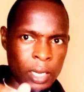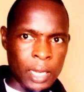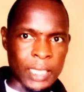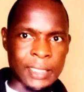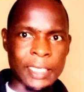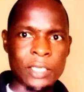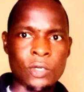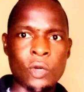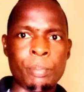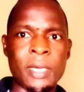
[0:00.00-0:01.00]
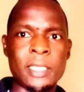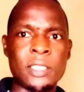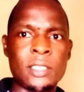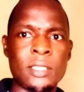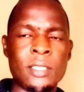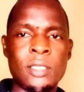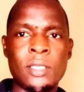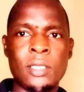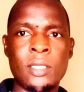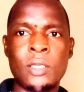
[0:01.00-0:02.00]
a central part
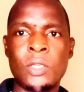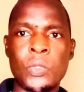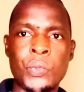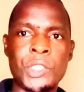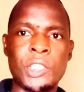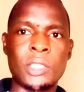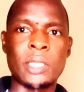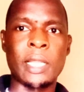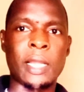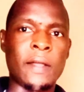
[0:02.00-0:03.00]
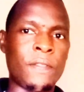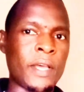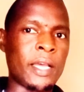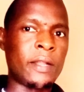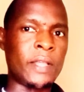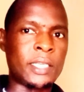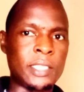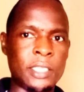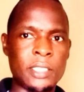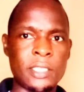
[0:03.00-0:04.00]
which is like a third that
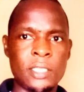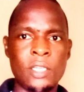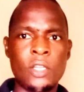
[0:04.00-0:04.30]
is